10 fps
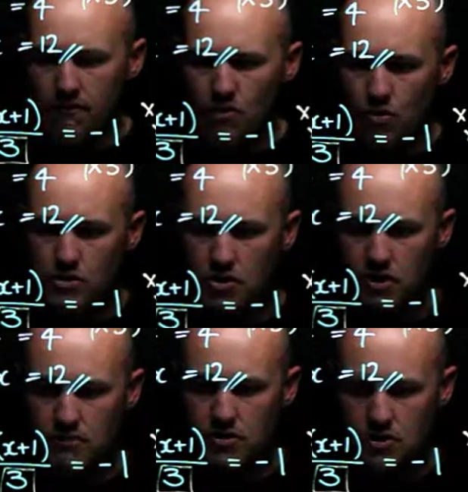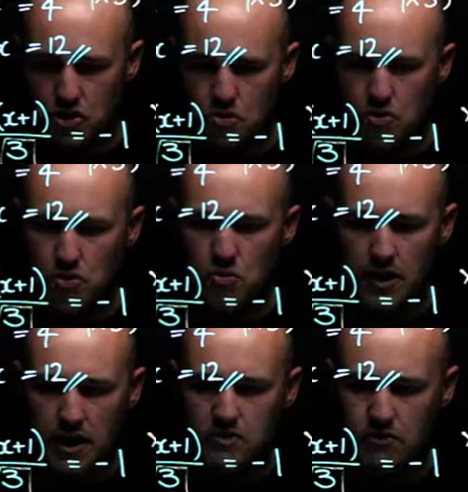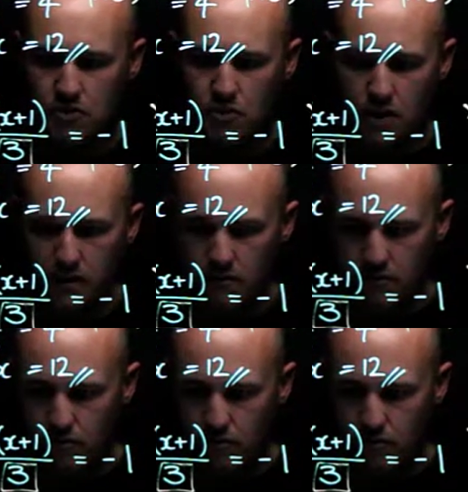4 times 2x plus 1. The